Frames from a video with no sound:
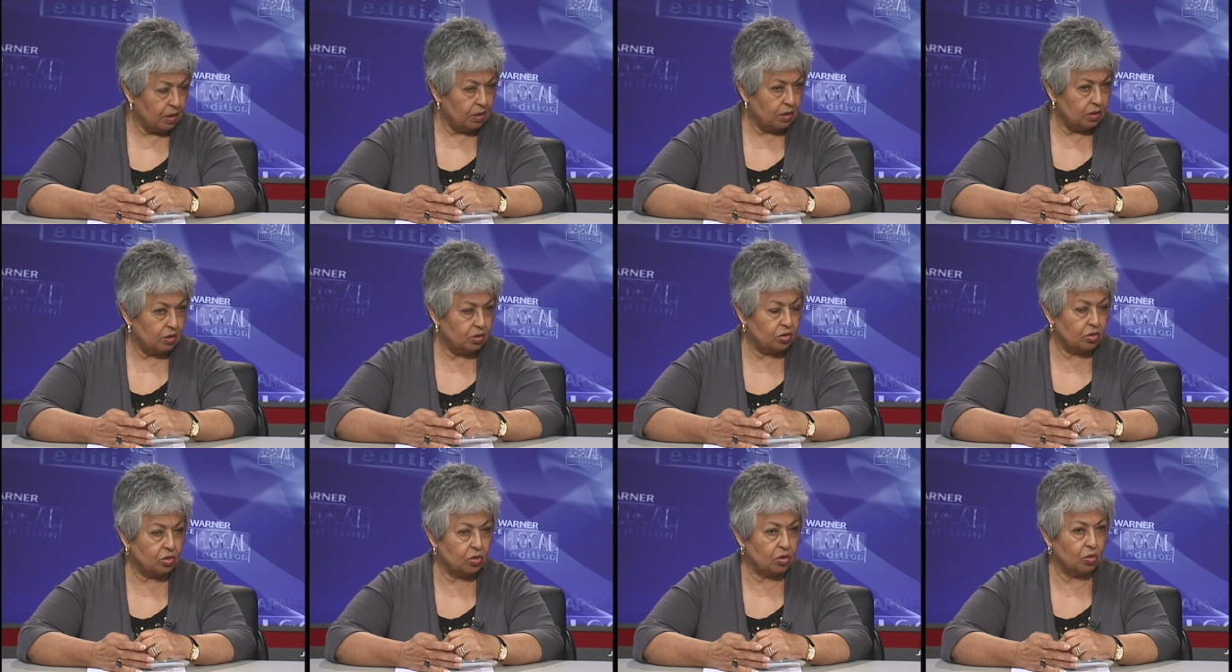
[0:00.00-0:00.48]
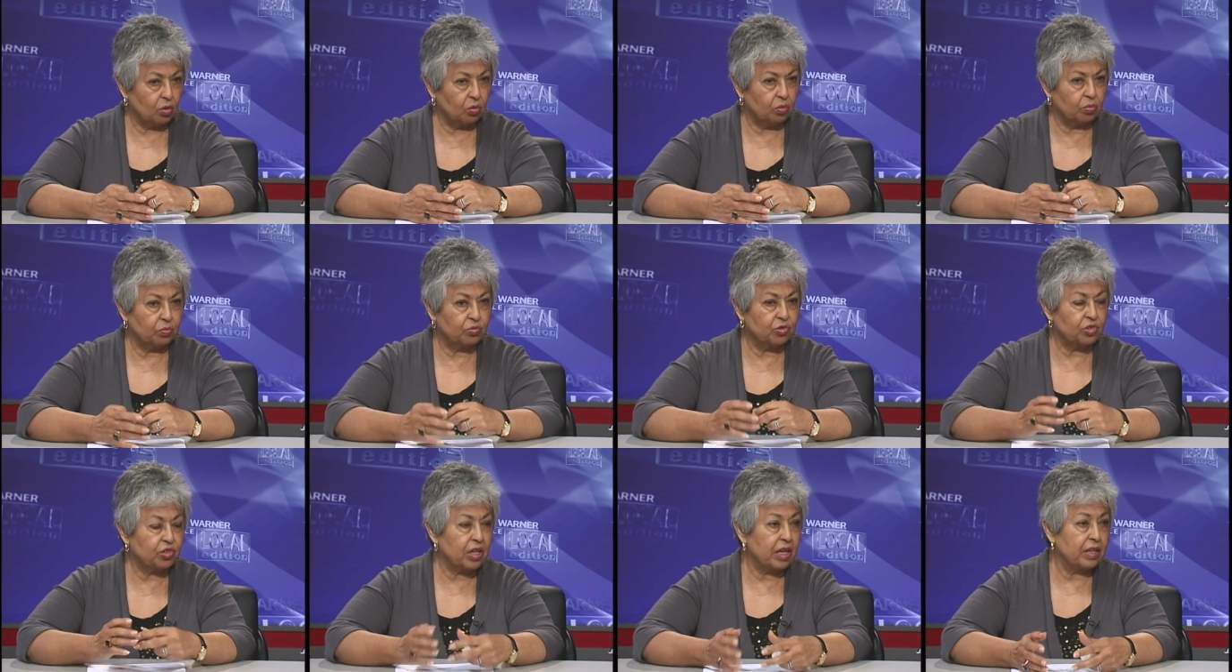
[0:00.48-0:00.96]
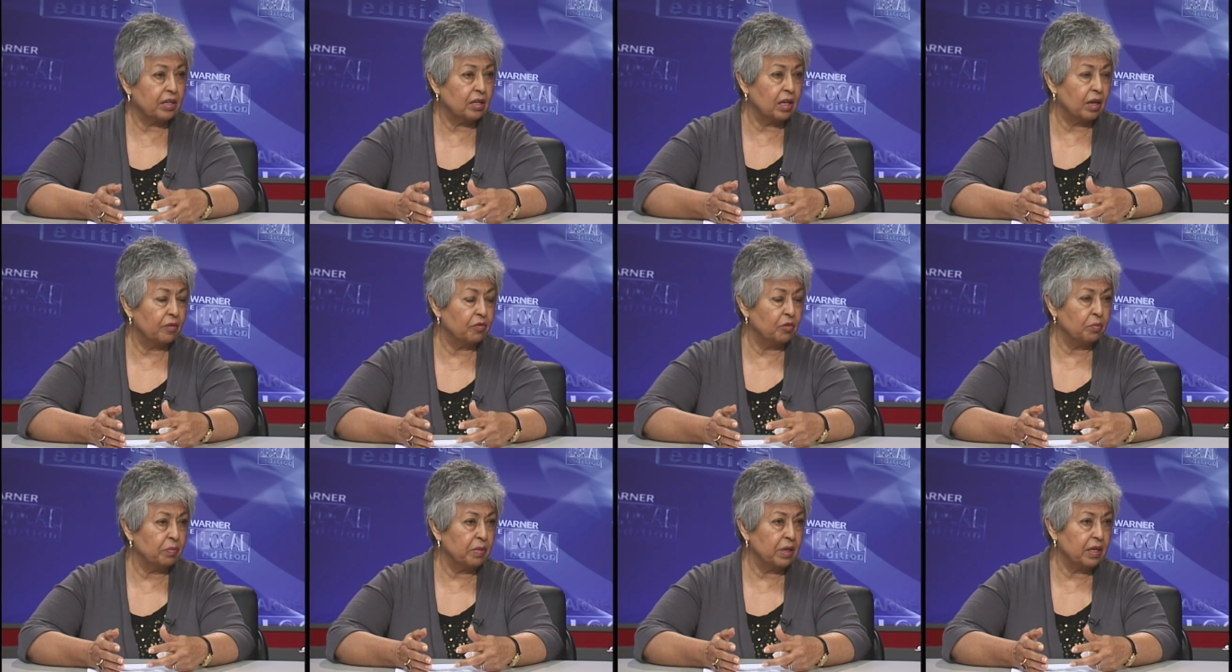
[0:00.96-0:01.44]
So state
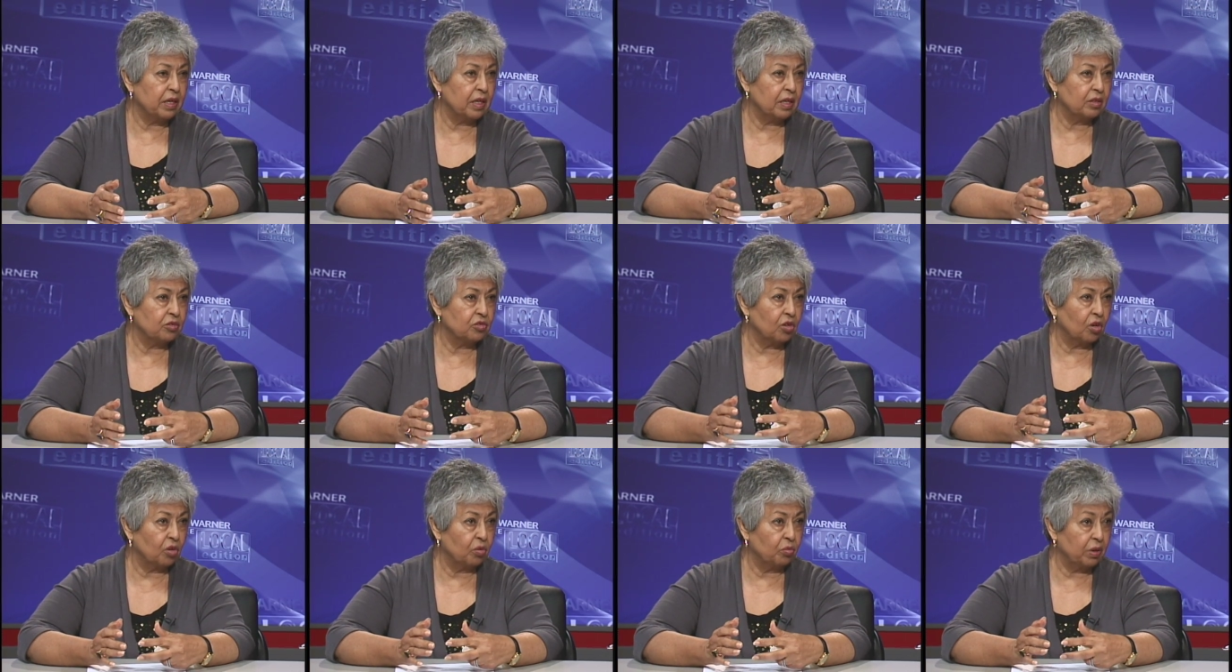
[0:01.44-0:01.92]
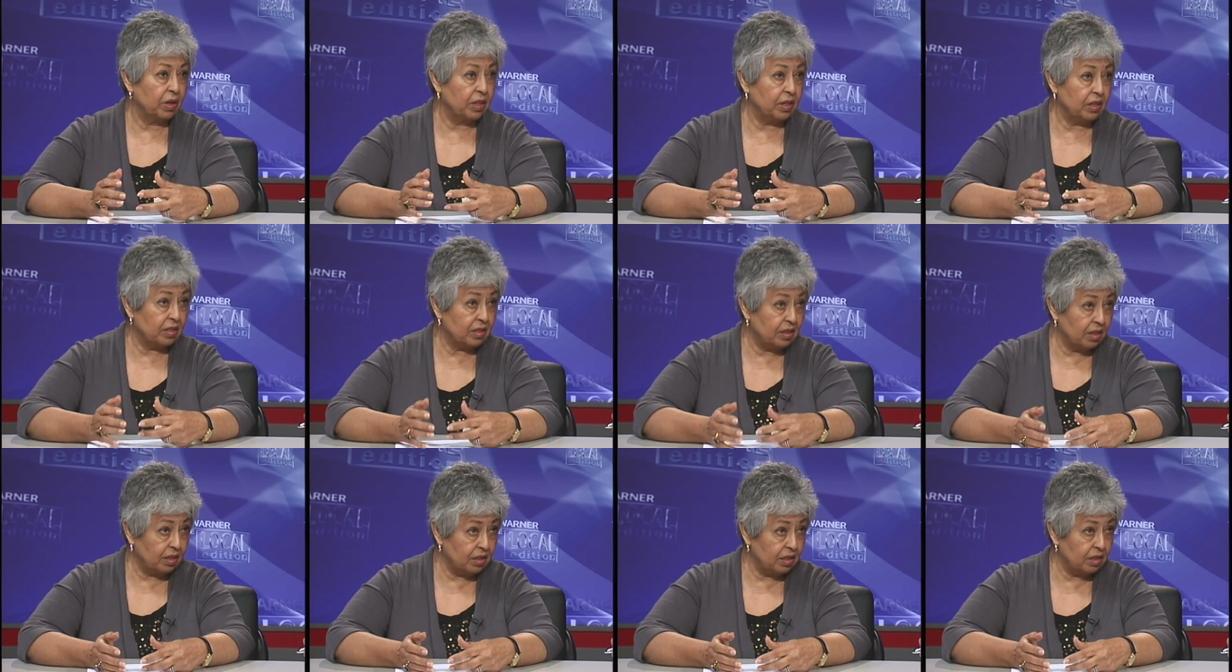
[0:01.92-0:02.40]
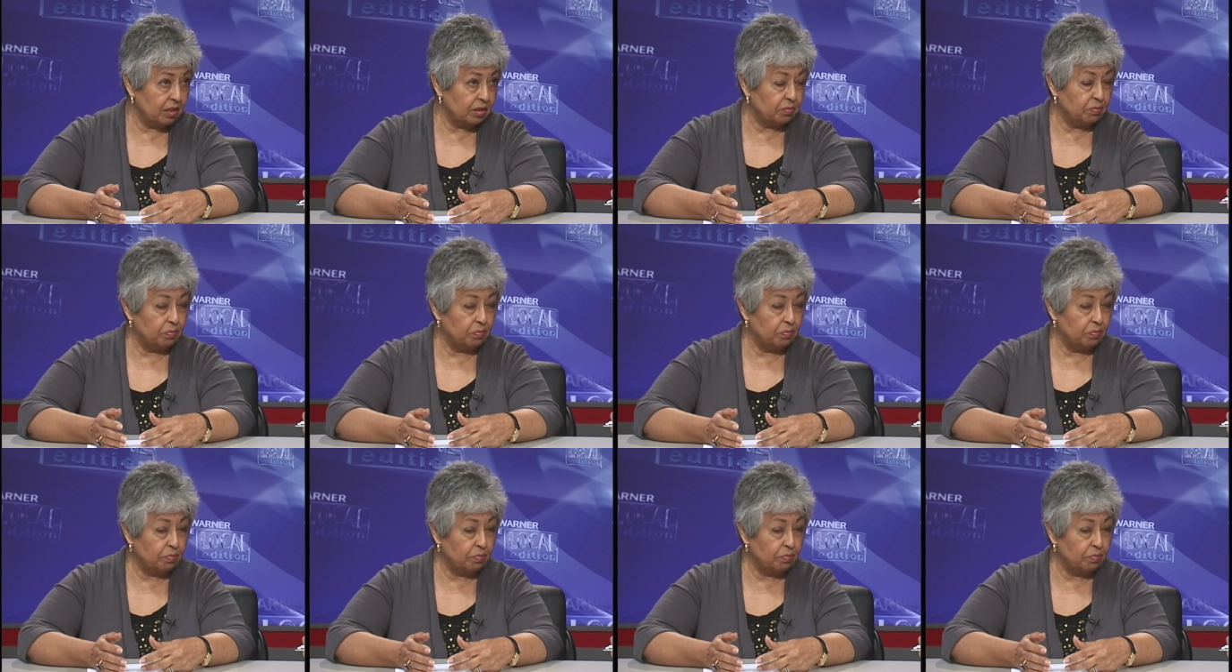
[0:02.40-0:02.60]
government has already done it.